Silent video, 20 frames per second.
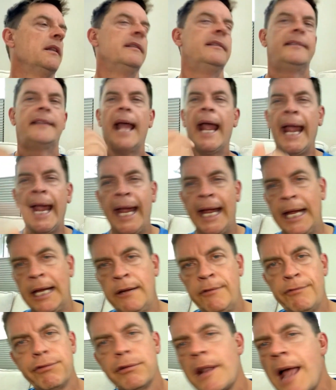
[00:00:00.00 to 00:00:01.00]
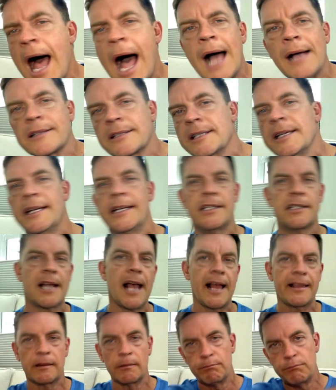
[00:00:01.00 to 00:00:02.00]
Dave locks it. He's
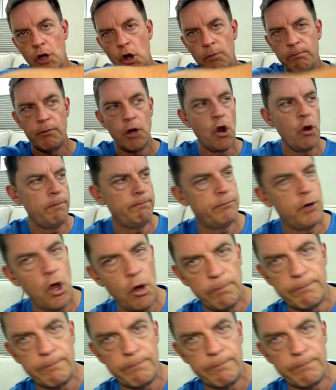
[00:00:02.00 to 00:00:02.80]
got the bloop bloop bloop,